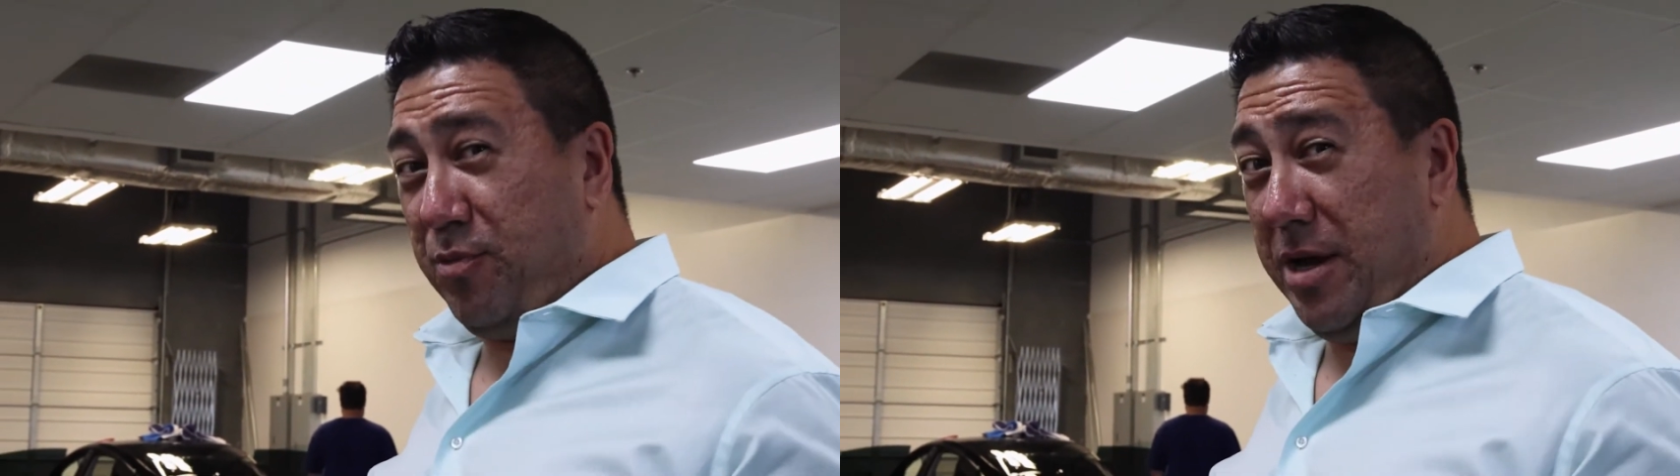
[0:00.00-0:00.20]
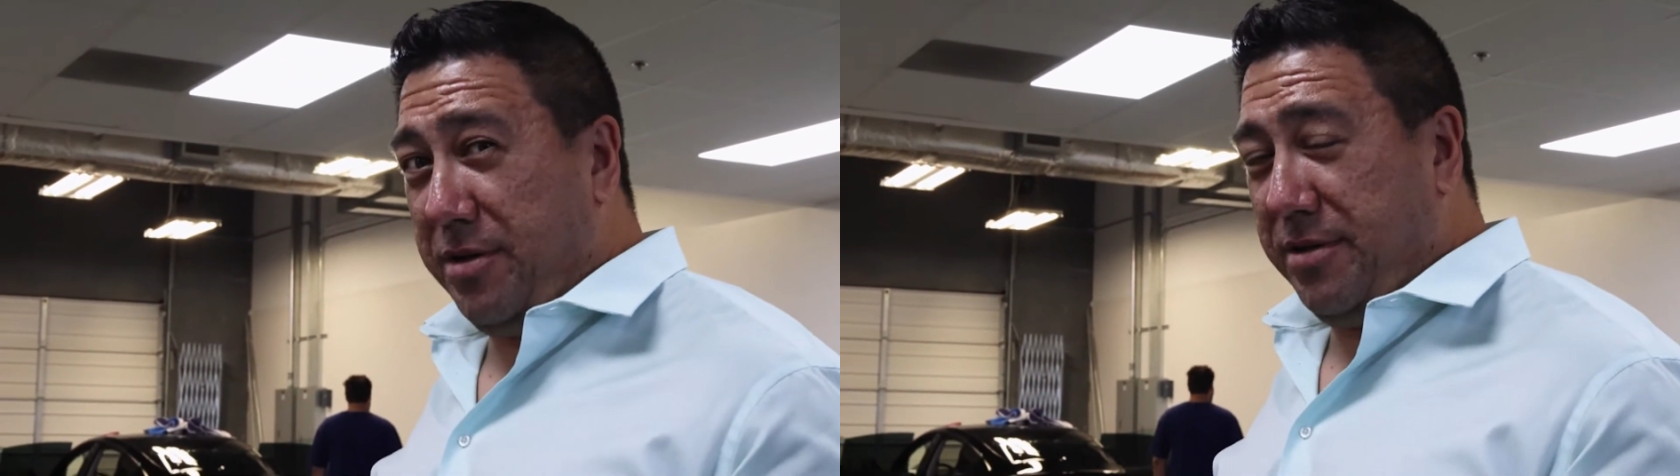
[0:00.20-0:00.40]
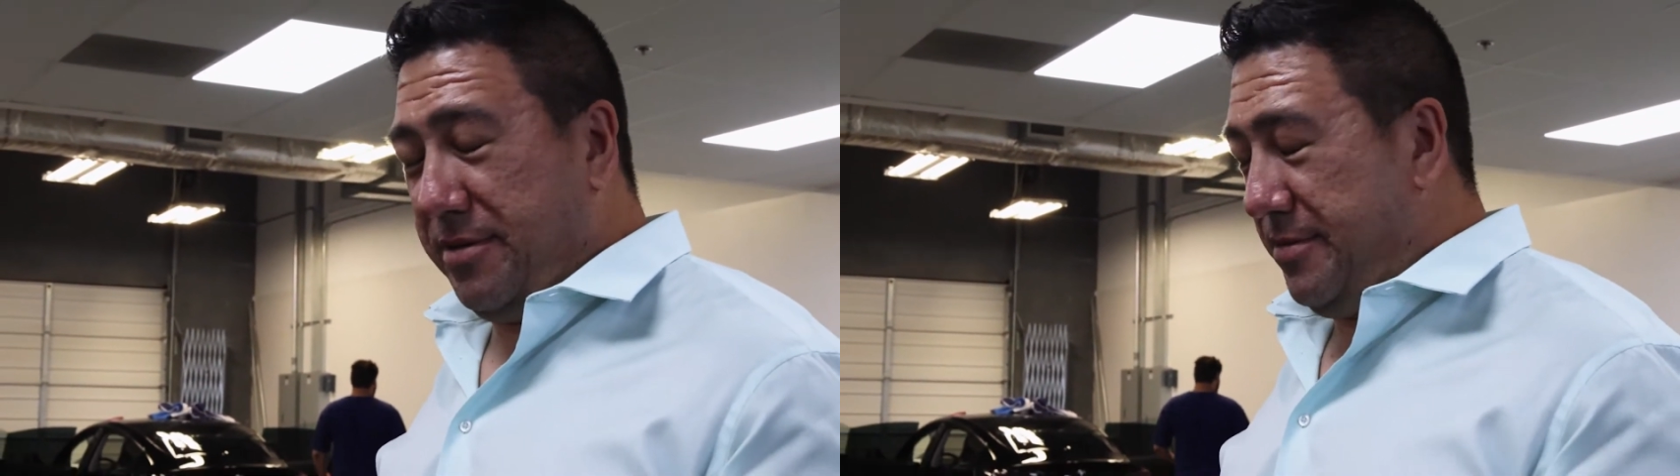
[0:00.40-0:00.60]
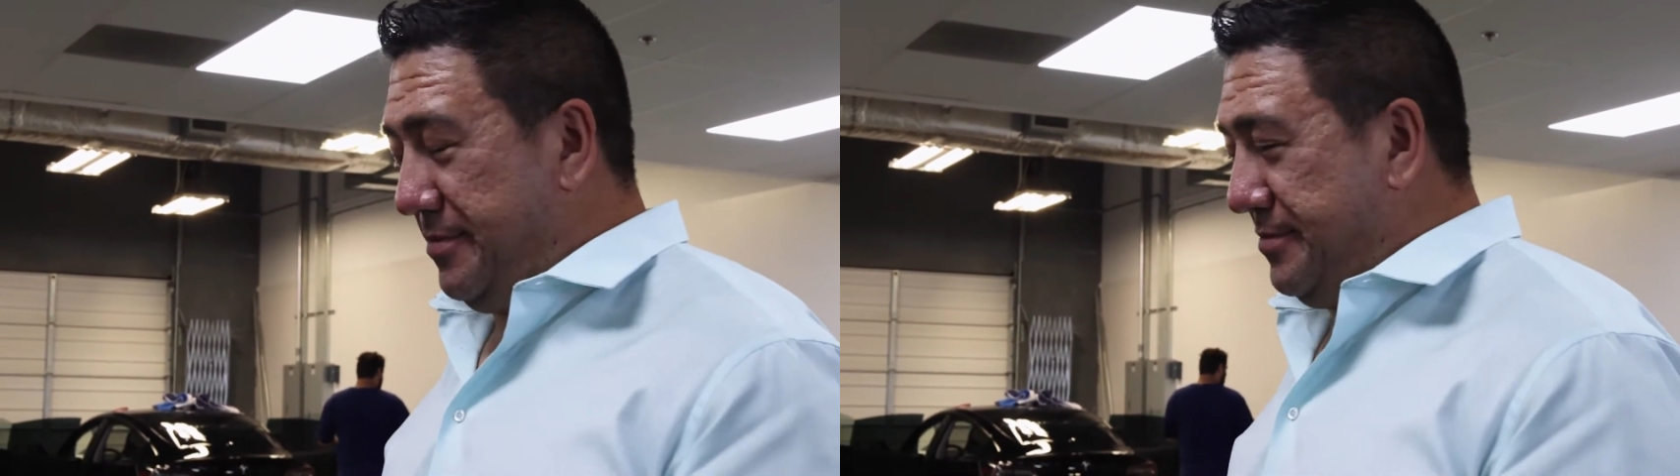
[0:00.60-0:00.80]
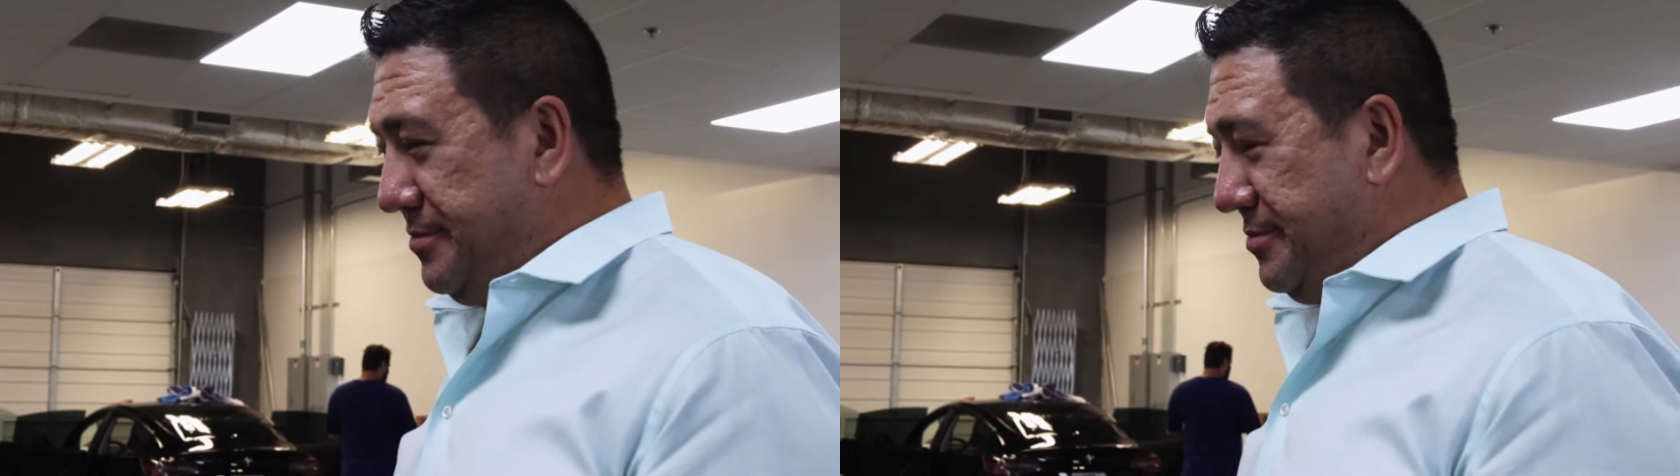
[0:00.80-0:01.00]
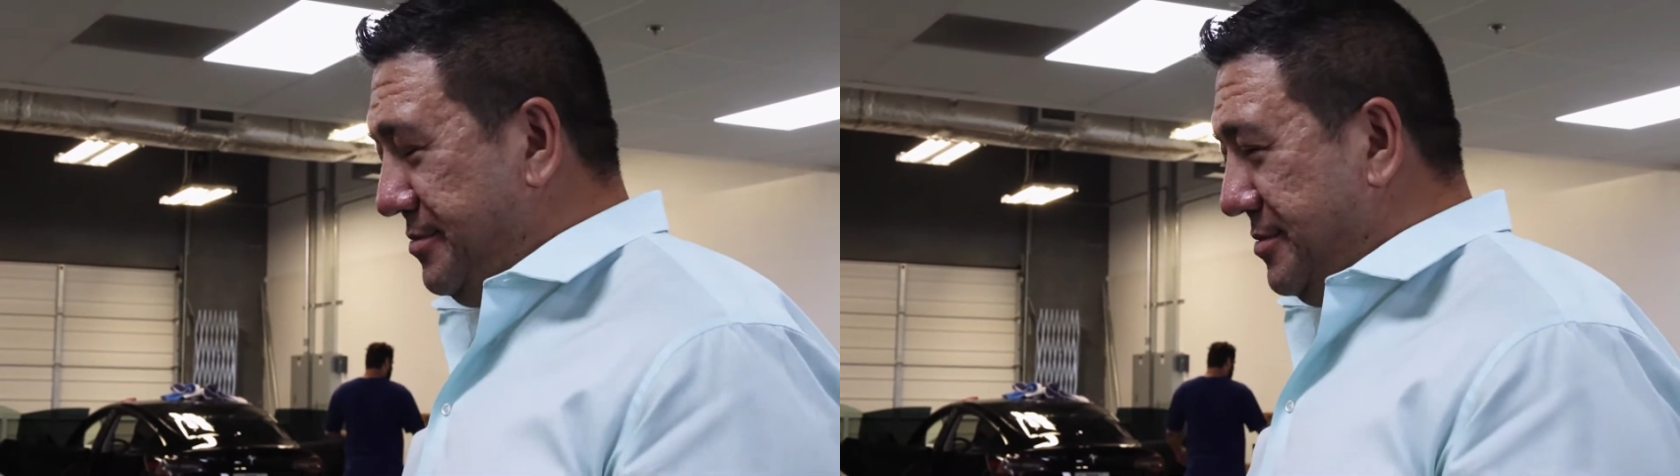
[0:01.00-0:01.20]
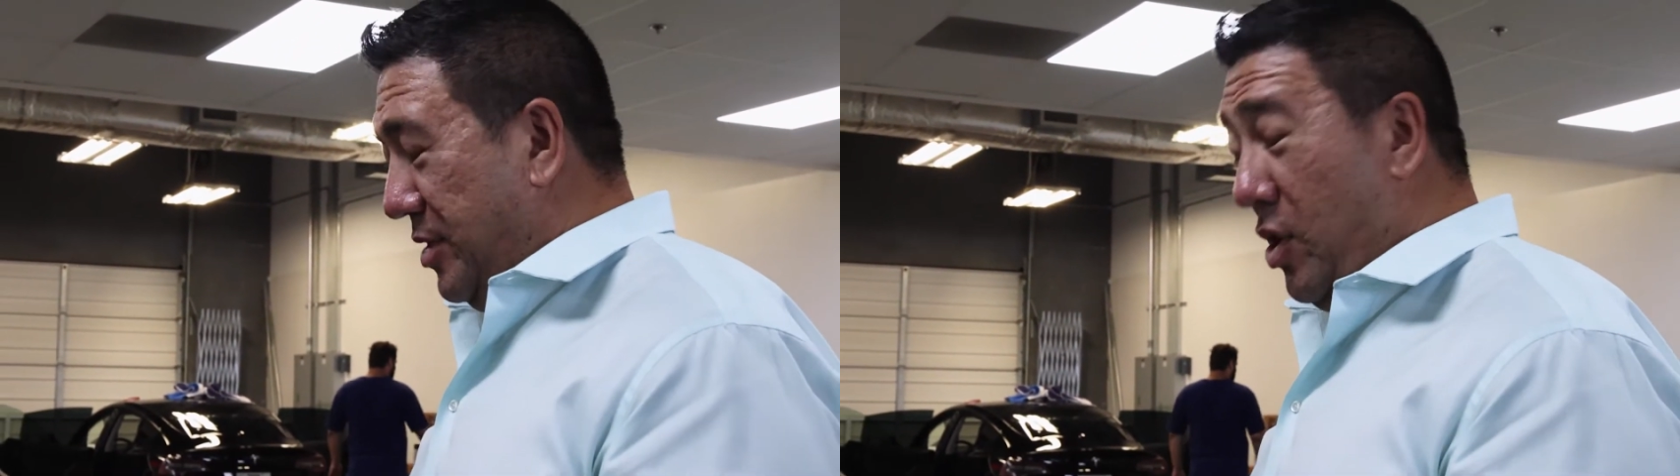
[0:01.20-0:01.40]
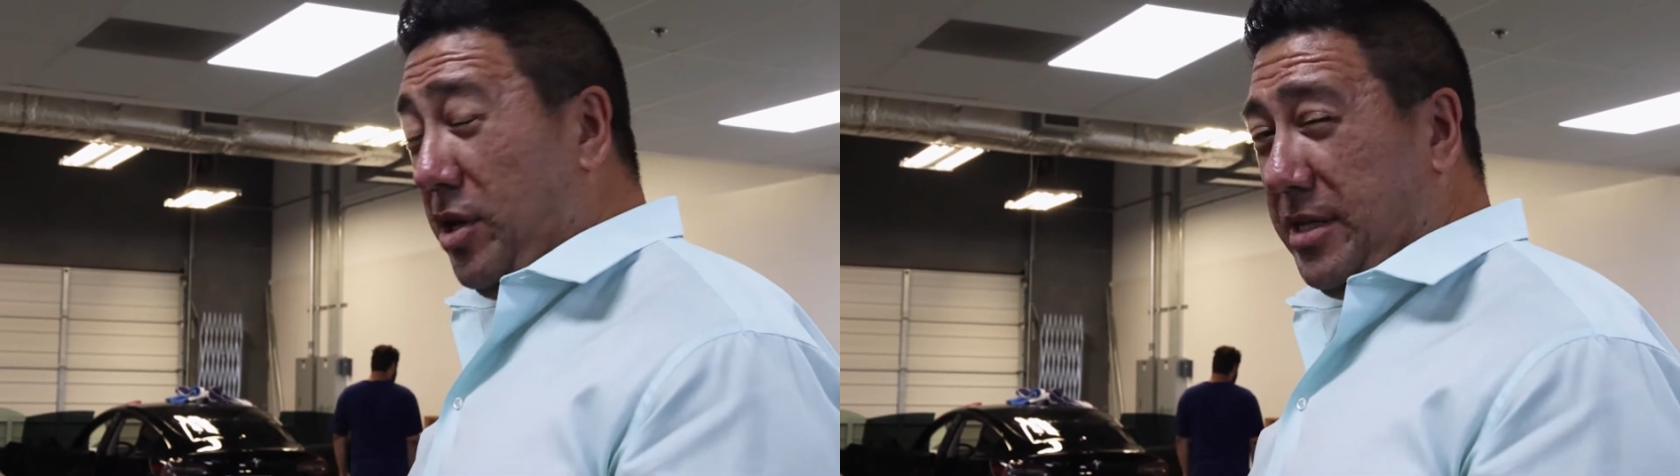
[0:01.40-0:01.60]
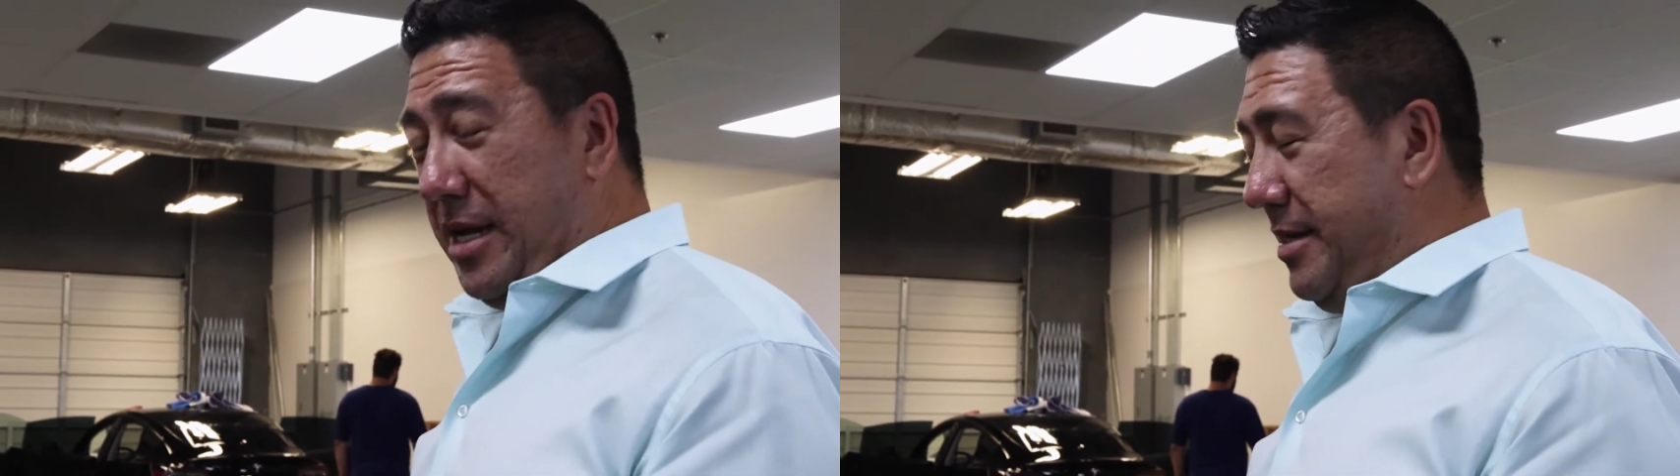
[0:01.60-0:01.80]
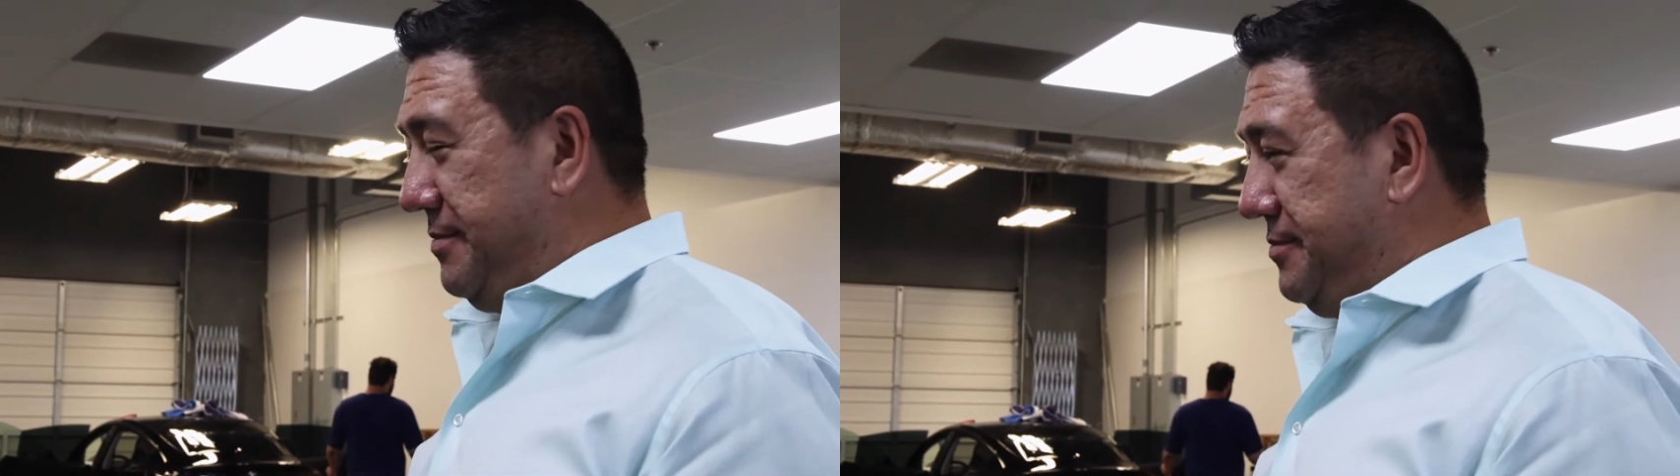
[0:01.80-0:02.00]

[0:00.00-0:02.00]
wealth. Long time.